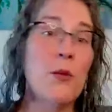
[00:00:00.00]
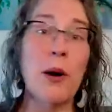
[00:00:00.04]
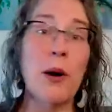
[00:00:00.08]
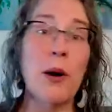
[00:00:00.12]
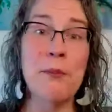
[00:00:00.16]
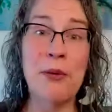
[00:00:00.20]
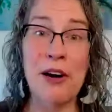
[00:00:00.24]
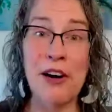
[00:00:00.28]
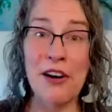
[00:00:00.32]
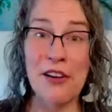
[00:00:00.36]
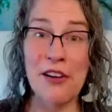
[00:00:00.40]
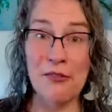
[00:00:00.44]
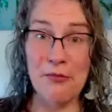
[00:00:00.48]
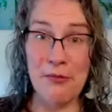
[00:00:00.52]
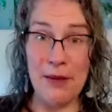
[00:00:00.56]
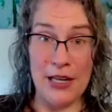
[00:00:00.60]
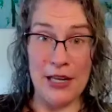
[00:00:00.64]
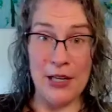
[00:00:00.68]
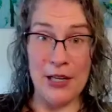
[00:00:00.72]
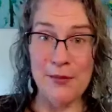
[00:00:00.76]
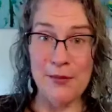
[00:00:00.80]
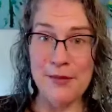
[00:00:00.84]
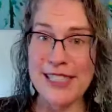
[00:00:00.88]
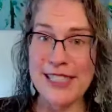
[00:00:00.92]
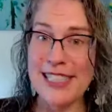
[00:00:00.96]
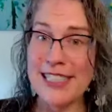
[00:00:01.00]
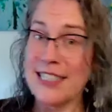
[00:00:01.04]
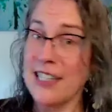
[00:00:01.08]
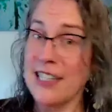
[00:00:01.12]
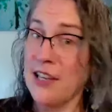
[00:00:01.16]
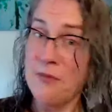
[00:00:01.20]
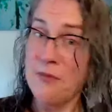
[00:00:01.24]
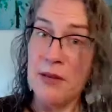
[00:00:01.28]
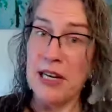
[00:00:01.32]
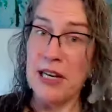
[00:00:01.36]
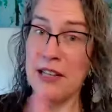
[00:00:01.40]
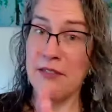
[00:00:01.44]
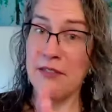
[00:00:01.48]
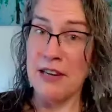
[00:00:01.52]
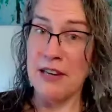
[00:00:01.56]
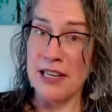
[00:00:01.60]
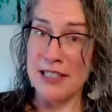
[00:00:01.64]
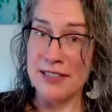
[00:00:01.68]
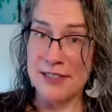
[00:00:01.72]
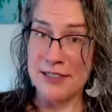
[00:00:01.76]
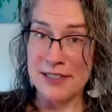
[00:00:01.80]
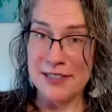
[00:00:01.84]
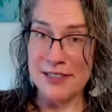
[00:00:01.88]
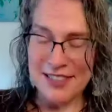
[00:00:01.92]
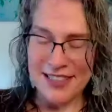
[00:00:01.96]
For one part of my humanness, I have many
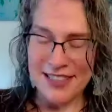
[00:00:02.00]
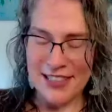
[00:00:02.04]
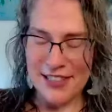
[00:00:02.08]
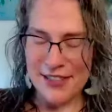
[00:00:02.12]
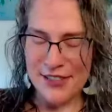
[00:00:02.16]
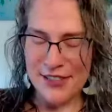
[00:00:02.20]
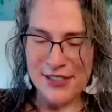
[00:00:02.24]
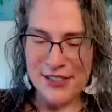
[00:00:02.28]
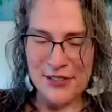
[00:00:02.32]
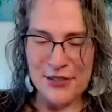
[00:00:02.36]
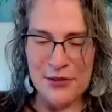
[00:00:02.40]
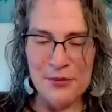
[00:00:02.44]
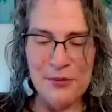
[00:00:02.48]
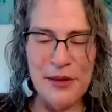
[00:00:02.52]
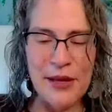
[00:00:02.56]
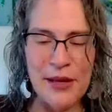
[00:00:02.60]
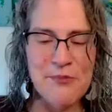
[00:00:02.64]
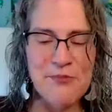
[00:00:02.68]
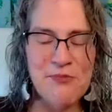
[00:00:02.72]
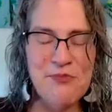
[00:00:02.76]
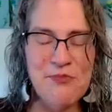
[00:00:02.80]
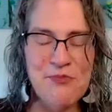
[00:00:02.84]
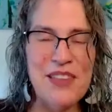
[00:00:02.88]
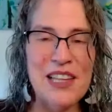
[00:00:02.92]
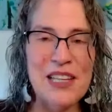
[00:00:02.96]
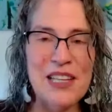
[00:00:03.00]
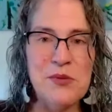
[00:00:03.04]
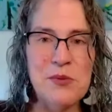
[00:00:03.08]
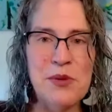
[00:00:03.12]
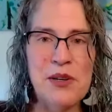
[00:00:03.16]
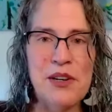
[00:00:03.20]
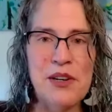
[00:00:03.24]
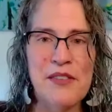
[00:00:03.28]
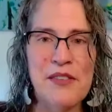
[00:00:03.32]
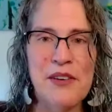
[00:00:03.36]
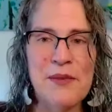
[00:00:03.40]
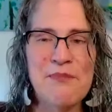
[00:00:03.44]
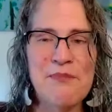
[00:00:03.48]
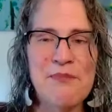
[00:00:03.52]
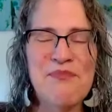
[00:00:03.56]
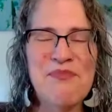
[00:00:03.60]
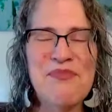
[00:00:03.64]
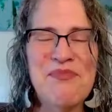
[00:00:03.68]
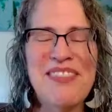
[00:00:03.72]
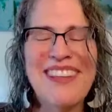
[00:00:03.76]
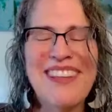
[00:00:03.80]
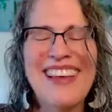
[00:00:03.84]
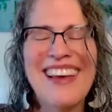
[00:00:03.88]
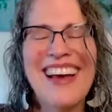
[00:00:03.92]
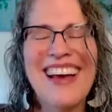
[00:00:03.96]
facets there too, but that's one of
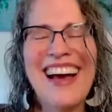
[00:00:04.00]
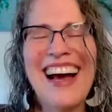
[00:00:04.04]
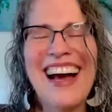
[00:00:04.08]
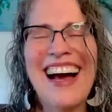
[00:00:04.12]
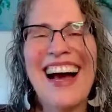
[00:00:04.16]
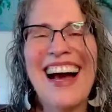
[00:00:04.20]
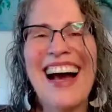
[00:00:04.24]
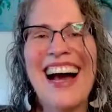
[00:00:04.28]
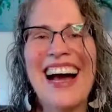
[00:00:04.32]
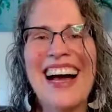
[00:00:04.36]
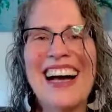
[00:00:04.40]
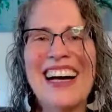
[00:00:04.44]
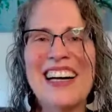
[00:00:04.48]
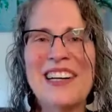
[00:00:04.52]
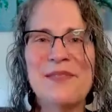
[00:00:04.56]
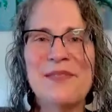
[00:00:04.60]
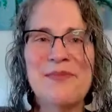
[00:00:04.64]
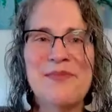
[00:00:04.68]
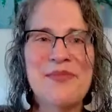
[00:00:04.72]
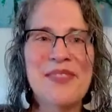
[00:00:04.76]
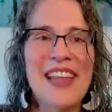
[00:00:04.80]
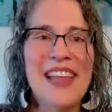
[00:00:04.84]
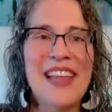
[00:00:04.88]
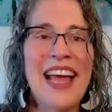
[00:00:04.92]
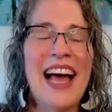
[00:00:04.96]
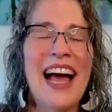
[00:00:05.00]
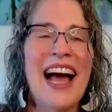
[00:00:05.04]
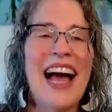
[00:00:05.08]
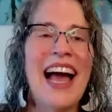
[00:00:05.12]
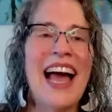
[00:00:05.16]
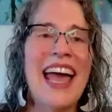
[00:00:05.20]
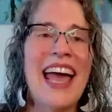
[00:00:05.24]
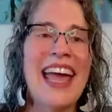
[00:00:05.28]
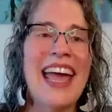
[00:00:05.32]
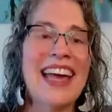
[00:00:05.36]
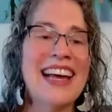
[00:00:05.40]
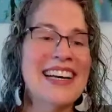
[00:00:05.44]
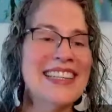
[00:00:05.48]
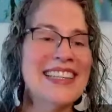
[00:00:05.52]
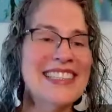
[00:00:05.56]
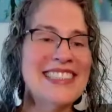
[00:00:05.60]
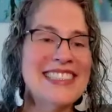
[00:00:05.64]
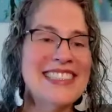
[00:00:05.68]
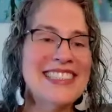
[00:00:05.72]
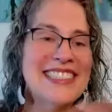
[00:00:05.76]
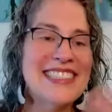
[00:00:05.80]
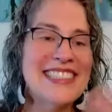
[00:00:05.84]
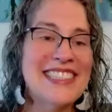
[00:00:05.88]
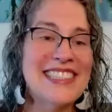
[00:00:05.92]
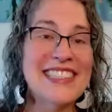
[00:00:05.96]
them. Um,
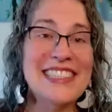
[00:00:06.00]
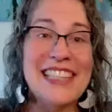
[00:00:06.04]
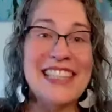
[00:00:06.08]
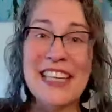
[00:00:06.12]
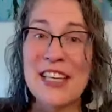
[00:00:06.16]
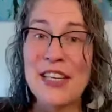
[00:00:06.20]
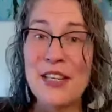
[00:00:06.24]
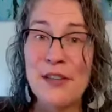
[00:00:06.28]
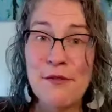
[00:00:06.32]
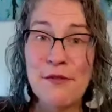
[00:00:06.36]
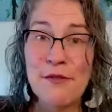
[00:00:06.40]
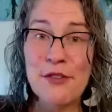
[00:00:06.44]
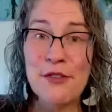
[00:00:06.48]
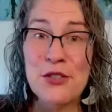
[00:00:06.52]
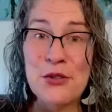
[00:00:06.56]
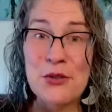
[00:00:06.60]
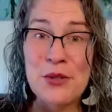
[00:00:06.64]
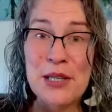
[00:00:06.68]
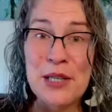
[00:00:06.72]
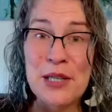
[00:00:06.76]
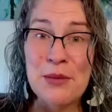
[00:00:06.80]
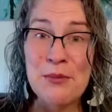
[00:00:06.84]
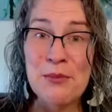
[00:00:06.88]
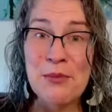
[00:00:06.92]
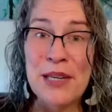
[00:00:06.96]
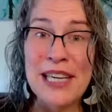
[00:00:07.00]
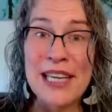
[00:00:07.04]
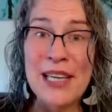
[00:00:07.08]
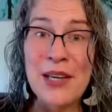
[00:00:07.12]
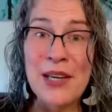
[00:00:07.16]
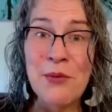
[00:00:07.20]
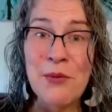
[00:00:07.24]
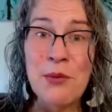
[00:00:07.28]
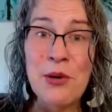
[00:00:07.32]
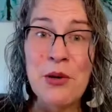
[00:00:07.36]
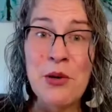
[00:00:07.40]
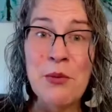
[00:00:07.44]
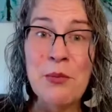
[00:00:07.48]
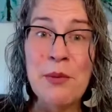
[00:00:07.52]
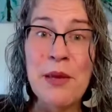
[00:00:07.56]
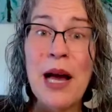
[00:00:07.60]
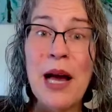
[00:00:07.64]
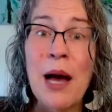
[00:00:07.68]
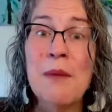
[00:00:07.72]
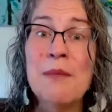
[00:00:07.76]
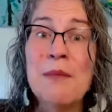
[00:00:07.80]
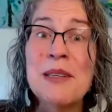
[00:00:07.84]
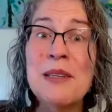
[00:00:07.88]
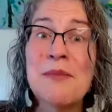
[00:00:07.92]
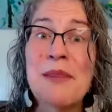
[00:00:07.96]
and thank you for joining me. We will be
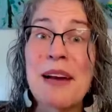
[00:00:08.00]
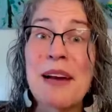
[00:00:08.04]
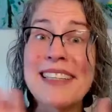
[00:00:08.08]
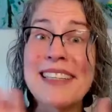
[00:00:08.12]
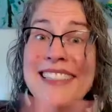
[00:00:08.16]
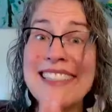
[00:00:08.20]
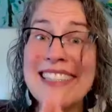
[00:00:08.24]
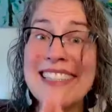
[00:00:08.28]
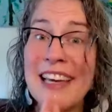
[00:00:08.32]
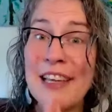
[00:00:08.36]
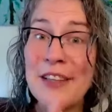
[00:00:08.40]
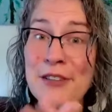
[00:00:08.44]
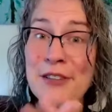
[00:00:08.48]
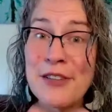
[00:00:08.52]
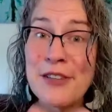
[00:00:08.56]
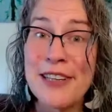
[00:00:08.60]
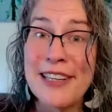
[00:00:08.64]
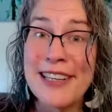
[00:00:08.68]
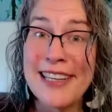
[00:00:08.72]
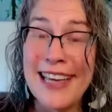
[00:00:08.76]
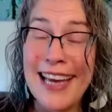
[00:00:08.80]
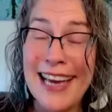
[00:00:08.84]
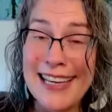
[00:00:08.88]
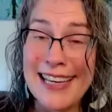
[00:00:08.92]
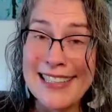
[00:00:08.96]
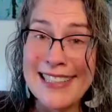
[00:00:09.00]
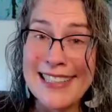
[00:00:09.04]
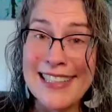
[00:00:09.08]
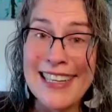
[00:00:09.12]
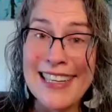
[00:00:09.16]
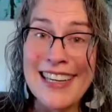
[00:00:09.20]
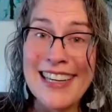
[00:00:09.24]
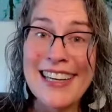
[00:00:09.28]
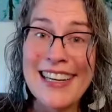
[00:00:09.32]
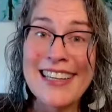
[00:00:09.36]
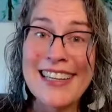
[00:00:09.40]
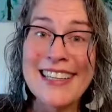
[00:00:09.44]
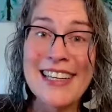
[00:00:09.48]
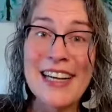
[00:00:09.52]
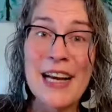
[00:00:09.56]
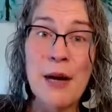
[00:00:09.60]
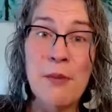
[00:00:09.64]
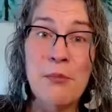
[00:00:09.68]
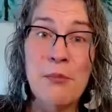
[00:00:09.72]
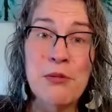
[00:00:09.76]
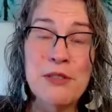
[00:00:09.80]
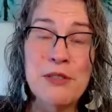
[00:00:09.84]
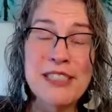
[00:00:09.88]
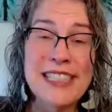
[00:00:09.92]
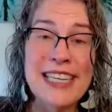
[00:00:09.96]
coming back together again in a
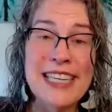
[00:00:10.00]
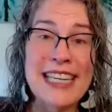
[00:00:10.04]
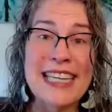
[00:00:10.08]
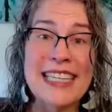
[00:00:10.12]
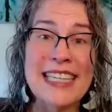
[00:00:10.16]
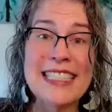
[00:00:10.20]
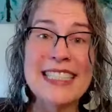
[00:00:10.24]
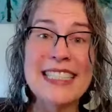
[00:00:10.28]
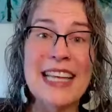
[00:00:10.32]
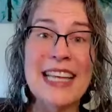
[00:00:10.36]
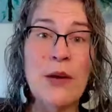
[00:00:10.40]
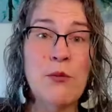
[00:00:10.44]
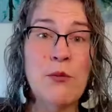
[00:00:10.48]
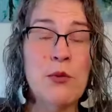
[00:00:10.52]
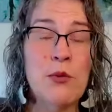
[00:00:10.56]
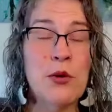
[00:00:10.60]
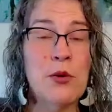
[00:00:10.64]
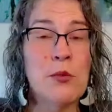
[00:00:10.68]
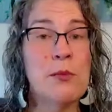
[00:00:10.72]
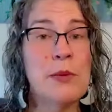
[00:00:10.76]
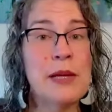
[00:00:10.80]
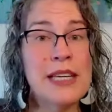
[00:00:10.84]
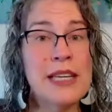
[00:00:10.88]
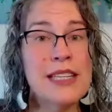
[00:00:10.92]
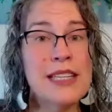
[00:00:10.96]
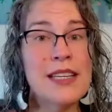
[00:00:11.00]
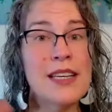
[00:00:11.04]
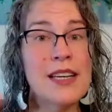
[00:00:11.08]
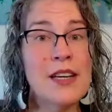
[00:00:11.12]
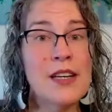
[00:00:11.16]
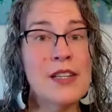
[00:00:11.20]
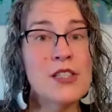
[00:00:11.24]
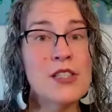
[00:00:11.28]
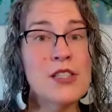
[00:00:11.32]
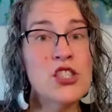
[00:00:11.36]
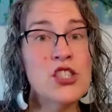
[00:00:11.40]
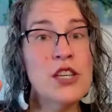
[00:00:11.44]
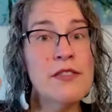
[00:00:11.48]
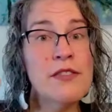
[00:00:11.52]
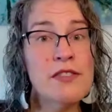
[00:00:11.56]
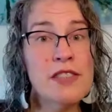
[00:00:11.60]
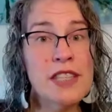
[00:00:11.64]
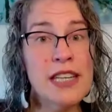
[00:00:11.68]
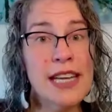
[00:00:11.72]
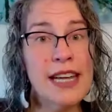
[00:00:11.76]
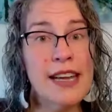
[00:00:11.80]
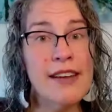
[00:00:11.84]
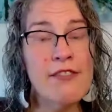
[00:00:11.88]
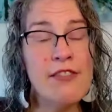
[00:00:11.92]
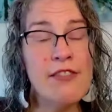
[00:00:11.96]
couple days, and we'll be
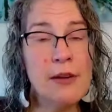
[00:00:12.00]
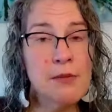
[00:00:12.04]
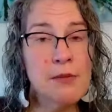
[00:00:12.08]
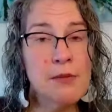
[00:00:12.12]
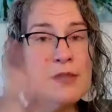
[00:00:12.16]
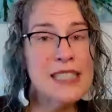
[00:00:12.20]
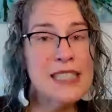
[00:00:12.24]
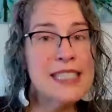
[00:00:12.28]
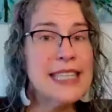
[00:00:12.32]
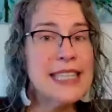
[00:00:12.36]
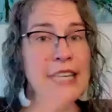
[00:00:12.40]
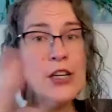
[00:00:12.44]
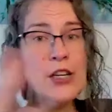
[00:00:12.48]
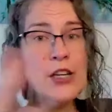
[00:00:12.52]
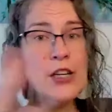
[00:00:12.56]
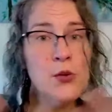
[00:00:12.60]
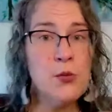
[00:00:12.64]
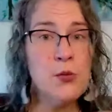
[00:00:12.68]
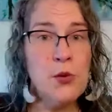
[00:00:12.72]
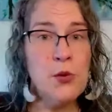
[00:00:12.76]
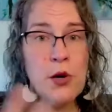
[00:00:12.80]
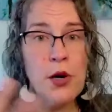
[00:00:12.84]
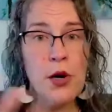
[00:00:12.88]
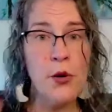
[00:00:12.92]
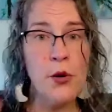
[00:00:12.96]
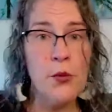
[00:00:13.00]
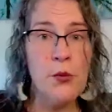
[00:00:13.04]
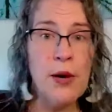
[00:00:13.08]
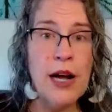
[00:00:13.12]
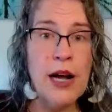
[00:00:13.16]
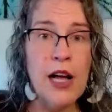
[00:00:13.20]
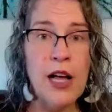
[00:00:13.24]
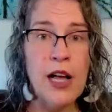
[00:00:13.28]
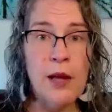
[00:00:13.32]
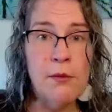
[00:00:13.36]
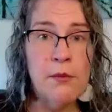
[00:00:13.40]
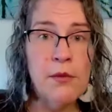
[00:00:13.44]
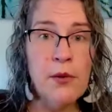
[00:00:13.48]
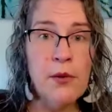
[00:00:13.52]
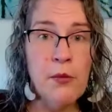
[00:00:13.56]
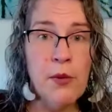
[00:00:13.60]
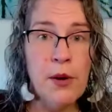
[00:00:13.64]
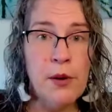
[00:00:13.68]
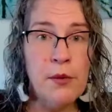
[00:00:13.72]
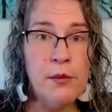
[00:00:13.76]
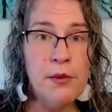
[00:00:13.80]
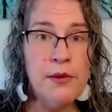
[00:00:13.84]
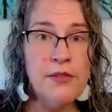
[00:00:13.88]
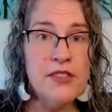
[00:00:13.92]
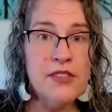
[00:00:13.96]
shifting from this inner work realm
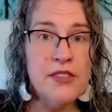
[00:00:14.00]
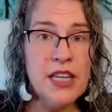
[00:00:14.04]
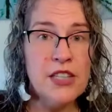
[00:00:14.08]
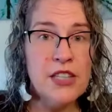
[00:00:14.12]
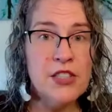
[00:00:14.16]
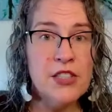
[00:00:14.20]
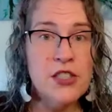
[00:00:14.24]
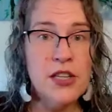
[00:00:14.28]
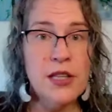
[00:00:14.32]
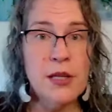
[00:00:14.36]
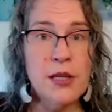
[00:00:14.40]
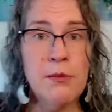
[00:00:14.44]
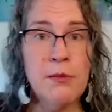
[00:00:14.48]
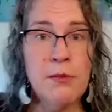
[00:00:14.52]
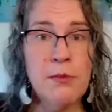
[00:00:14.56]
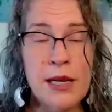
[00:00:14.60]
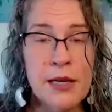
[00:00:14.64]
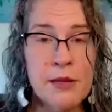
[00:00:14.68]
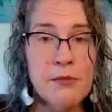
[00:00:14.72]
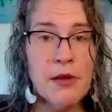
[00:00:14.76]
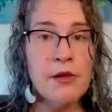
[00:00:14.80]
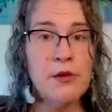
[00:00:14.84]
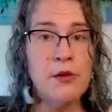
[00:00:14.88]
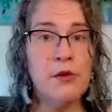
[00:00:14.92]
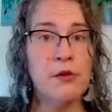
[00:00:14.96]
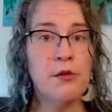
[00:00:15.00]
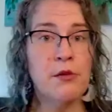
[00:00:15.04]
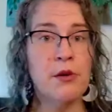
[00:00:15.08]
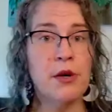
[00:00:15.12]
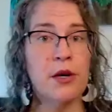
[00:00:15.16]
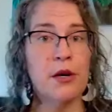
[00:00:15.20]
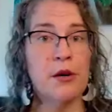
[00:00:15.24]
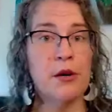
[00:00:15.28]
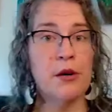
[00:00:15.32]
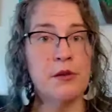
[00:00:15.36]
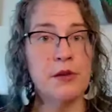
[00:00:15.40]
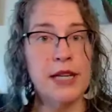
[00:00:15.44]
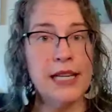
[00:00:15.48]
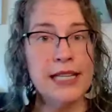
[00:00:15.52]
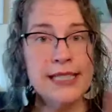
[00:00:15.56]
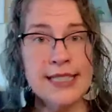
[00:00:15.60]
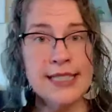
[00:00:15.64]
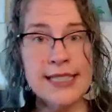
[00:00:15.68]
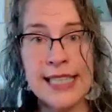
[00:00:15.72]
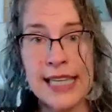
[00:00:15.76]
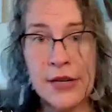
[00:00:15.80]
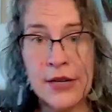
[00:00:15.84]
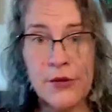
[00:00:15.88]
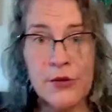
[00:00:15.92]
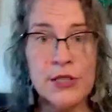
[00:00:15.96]
where we've touched on the maiden mother crone
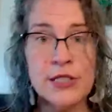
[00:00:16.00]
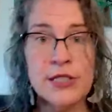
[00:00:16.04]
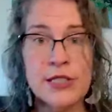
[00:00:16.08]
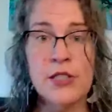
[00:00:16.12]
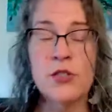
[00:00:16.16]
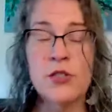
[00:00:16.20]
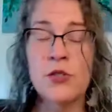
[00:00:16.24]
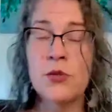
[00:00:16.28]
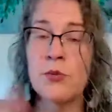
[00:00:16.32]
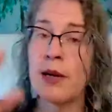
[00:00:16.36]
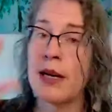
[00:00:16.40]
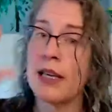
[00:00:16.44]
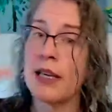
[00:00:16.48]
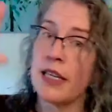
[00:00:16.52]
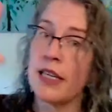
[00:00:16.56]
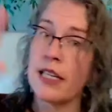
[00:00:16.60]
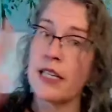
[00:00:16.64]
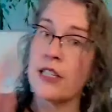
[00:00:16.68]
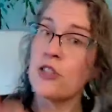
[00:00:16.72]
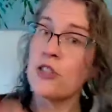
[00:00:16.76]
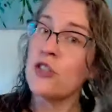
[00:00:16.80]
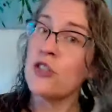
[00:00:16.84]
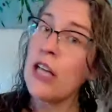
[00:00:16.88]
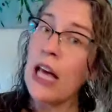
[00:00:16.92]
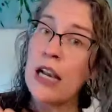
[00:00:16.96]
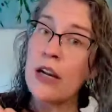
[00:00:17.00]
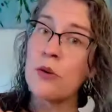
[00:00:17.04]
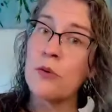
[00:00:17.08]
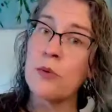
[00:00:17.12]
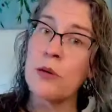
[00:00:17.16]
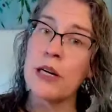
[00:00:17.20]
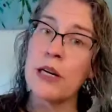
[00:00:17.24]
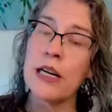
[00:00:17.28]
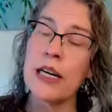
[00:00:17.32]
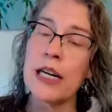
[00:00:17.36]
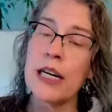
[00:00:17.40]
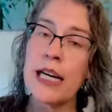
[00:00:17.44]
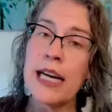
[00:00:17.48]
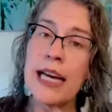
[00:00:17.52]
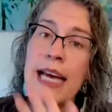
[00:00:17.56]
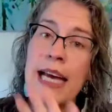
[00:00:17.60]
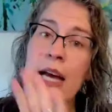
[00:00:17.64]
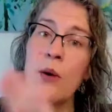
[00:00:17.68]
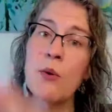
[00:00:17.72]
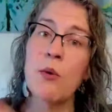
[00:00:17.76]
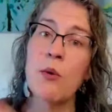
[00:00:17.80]
and sacred sensuality and shadow work.